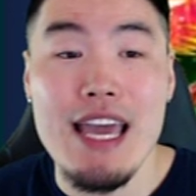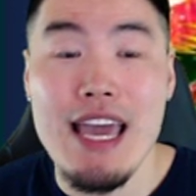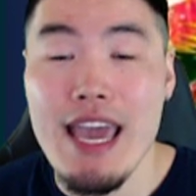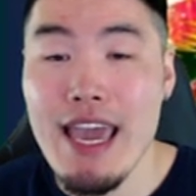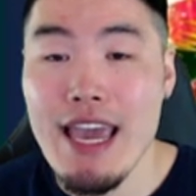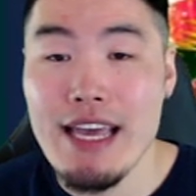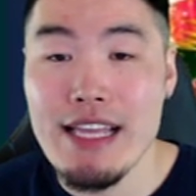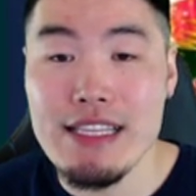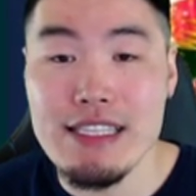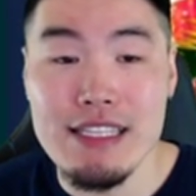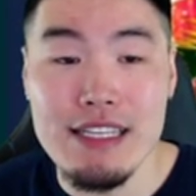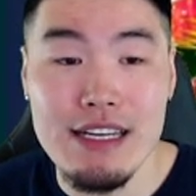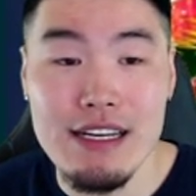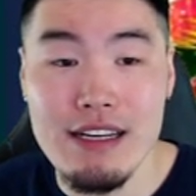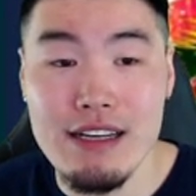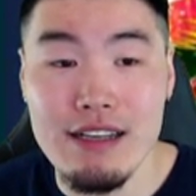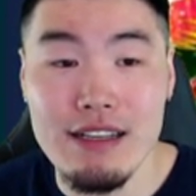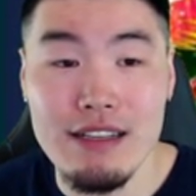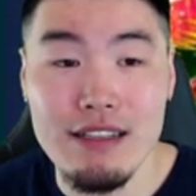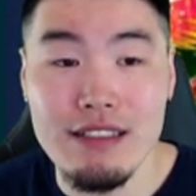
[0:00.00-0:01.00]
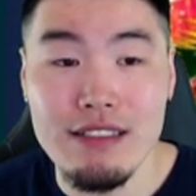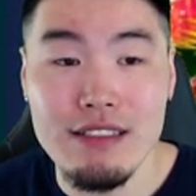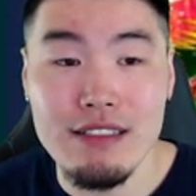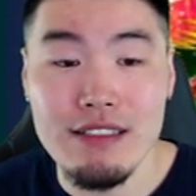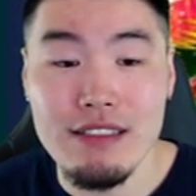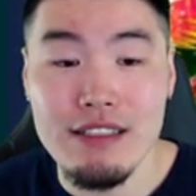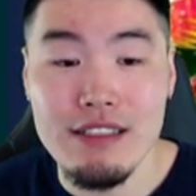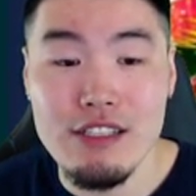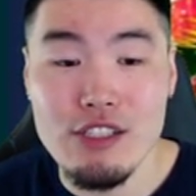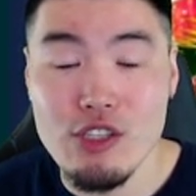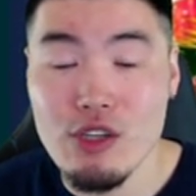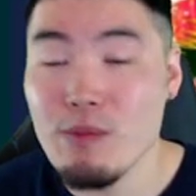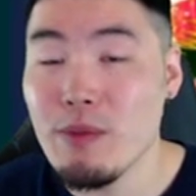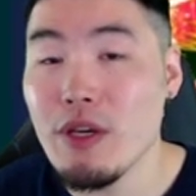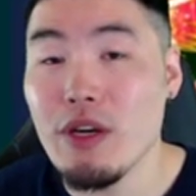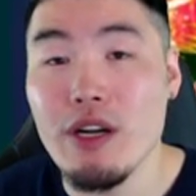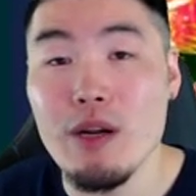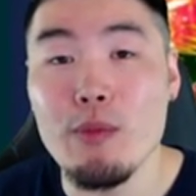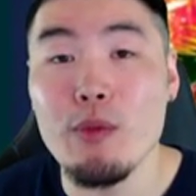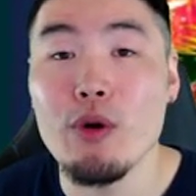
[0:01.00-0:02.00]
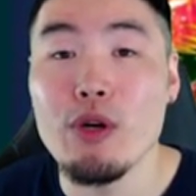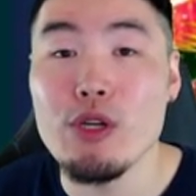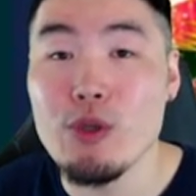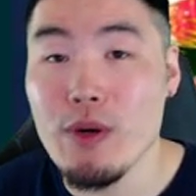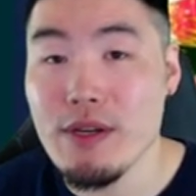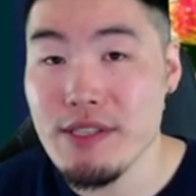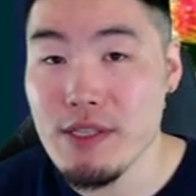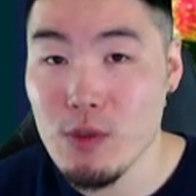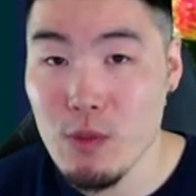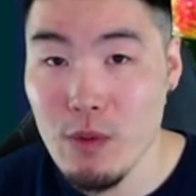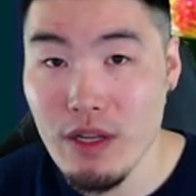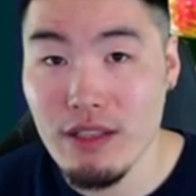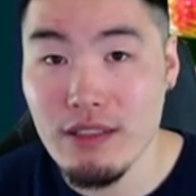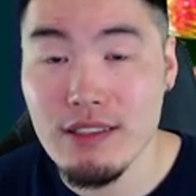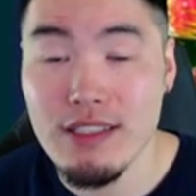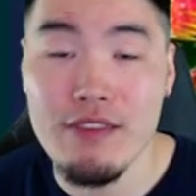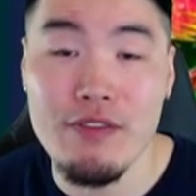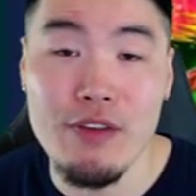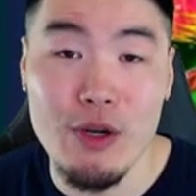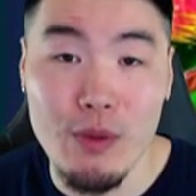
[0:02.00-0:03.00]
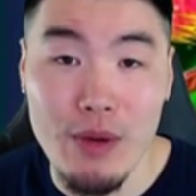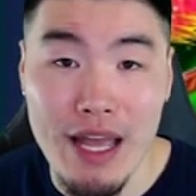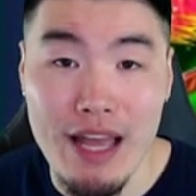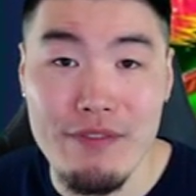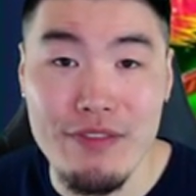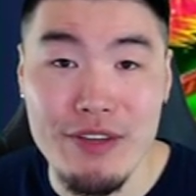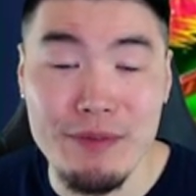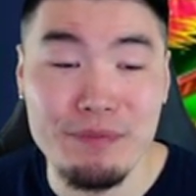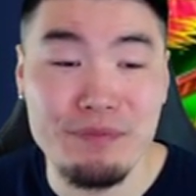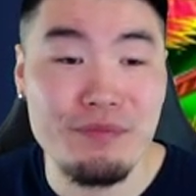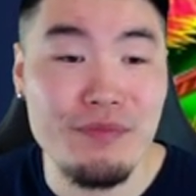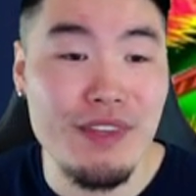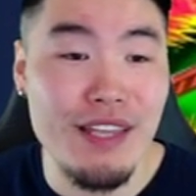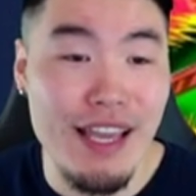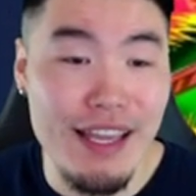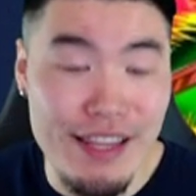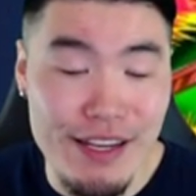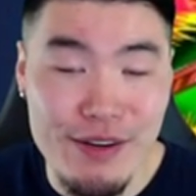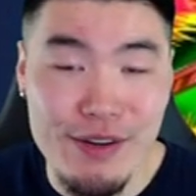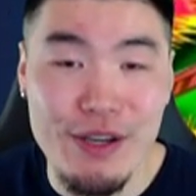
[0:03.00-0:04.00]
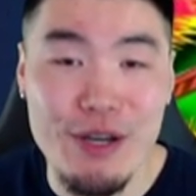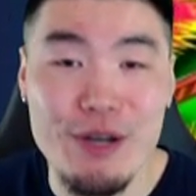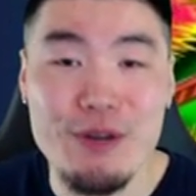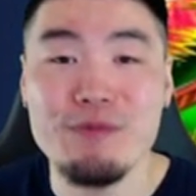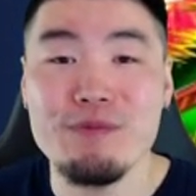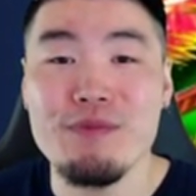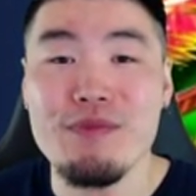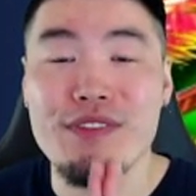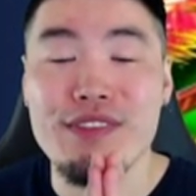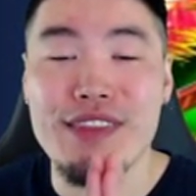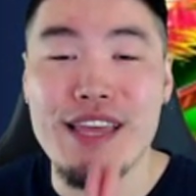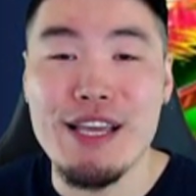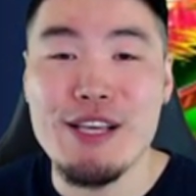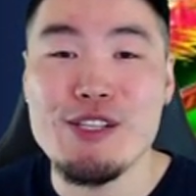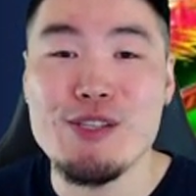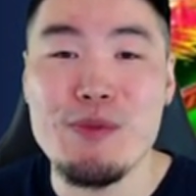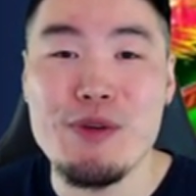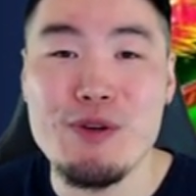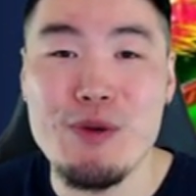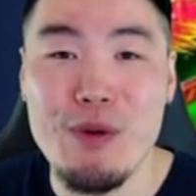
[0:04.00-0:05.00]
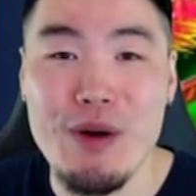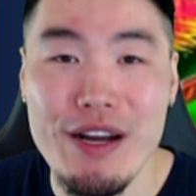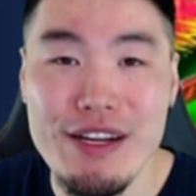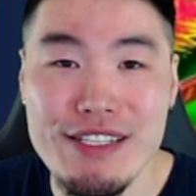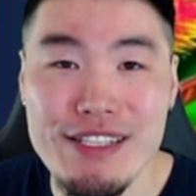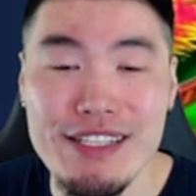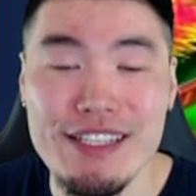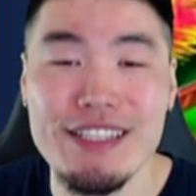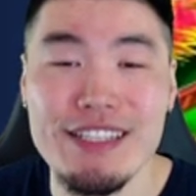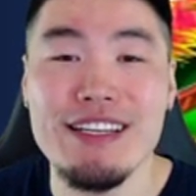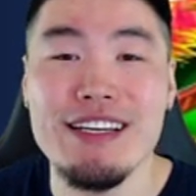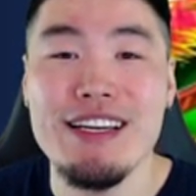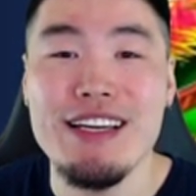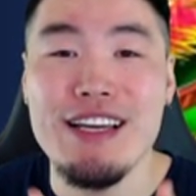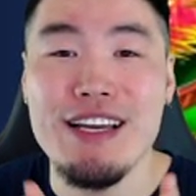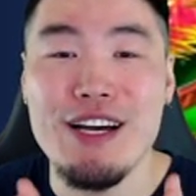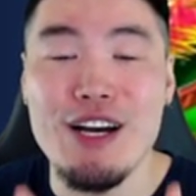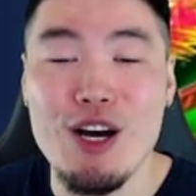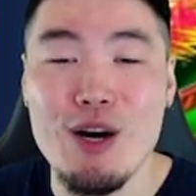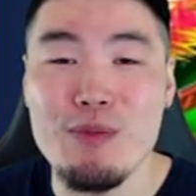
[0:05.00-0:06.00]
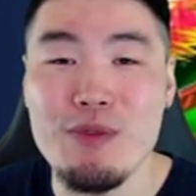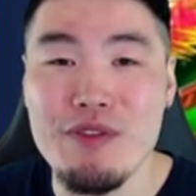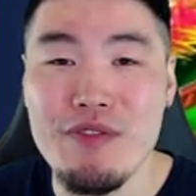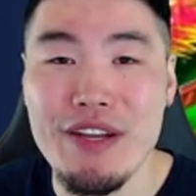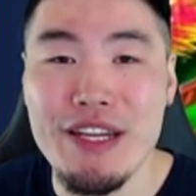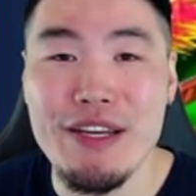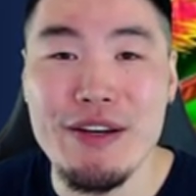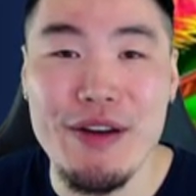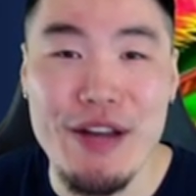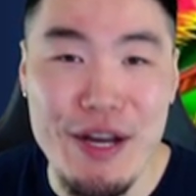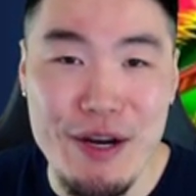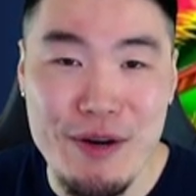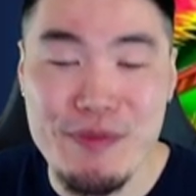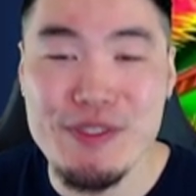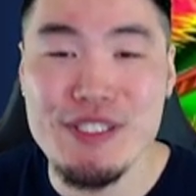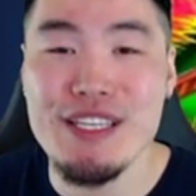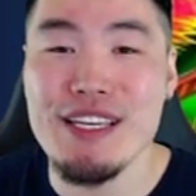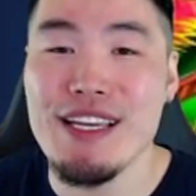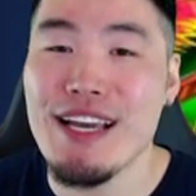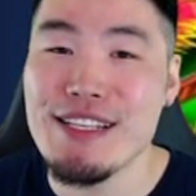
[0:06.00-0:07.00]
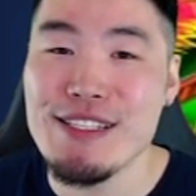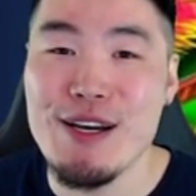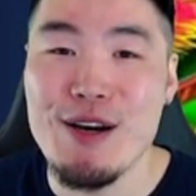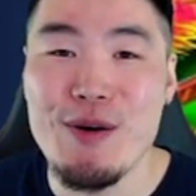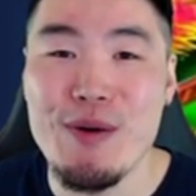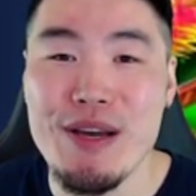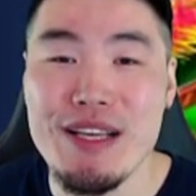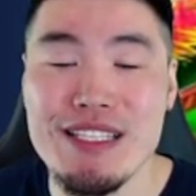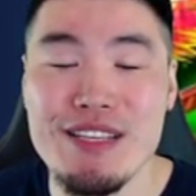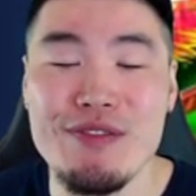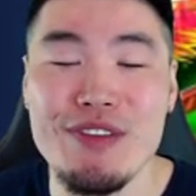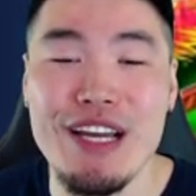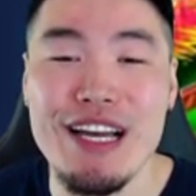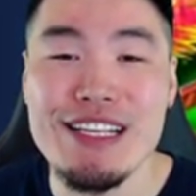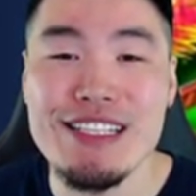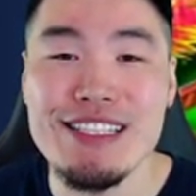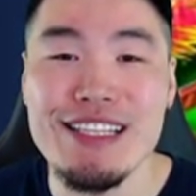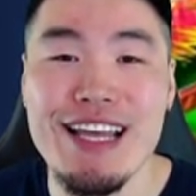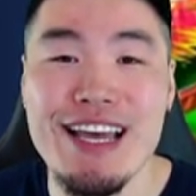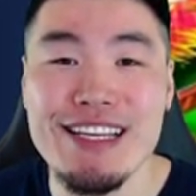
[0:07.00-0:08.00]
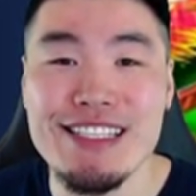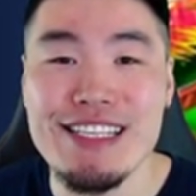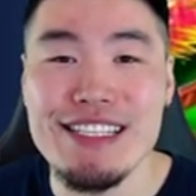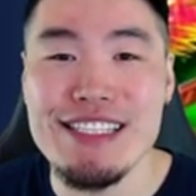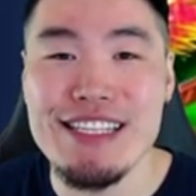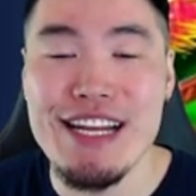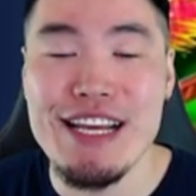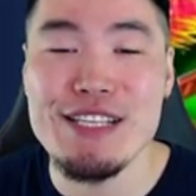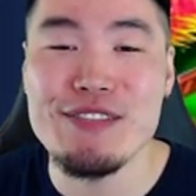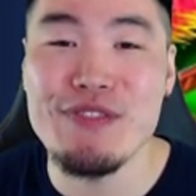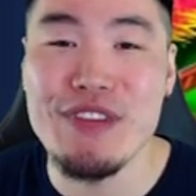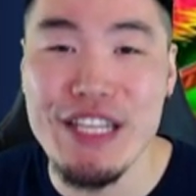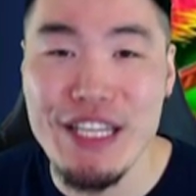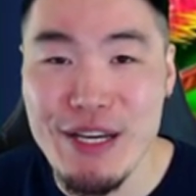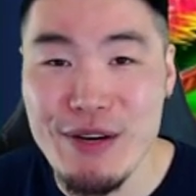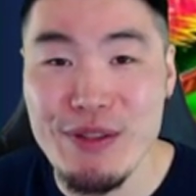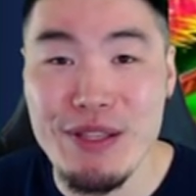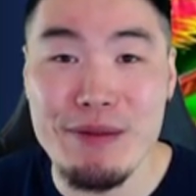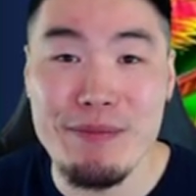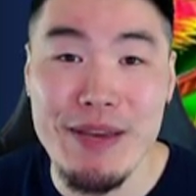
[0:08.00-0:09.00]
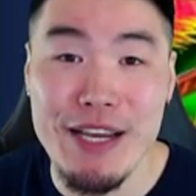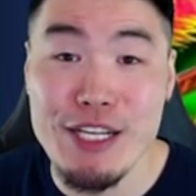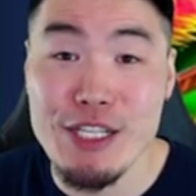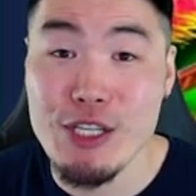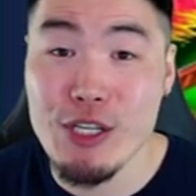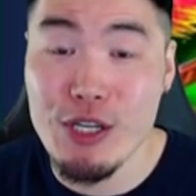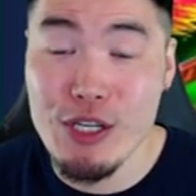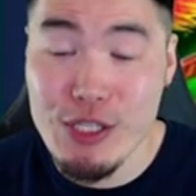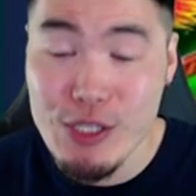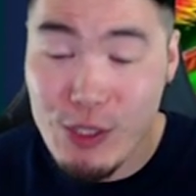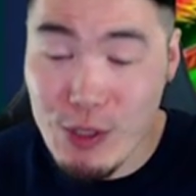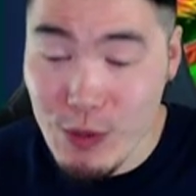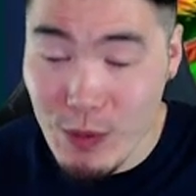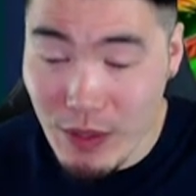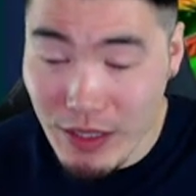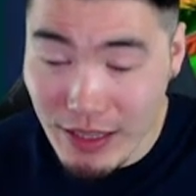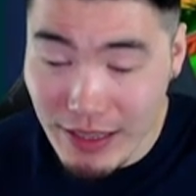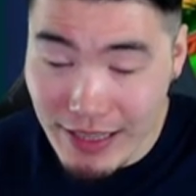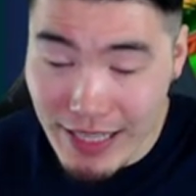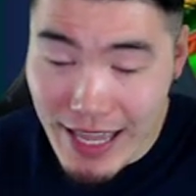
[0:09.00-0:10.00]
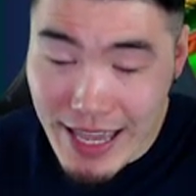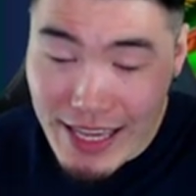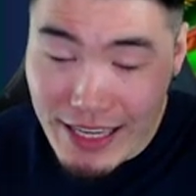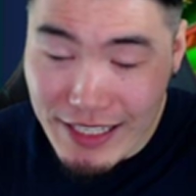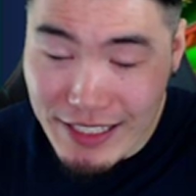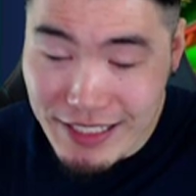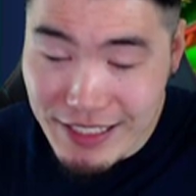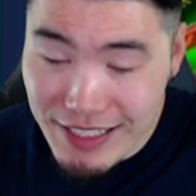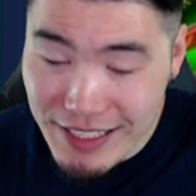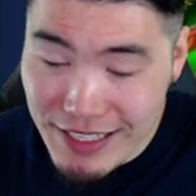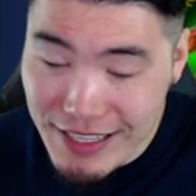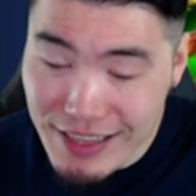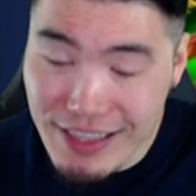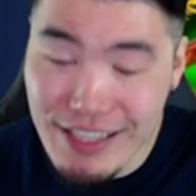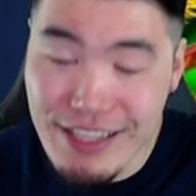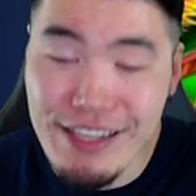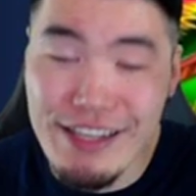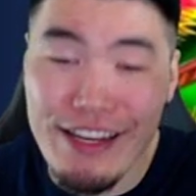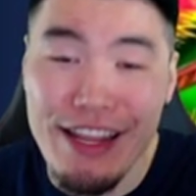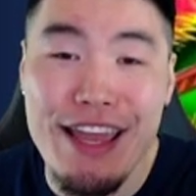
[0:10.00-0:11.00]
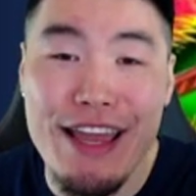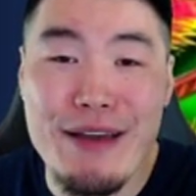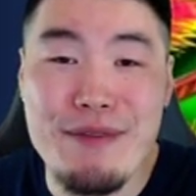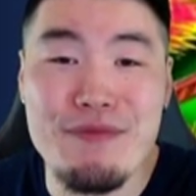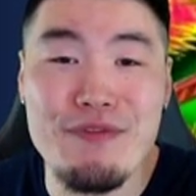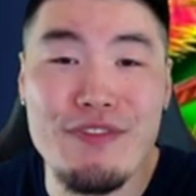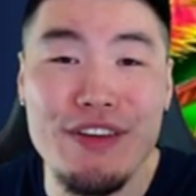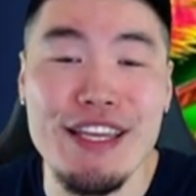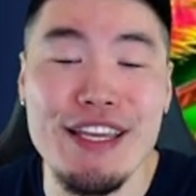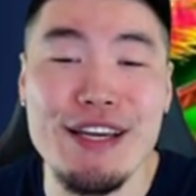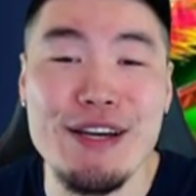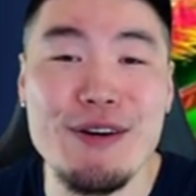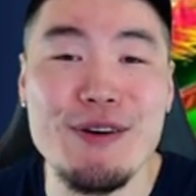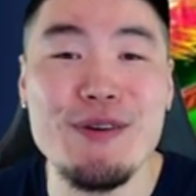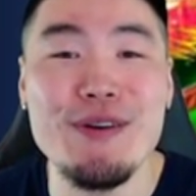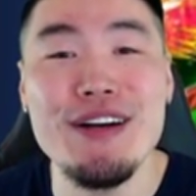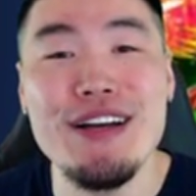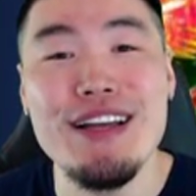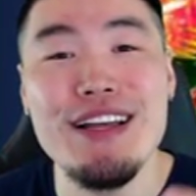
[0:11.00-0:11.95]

And uh, should be your number one choice as well if you don't have him. And there you go. Thank you so much for watching. Hope the video helped. As always, if you guys liked today's video, then make sure to like the damn video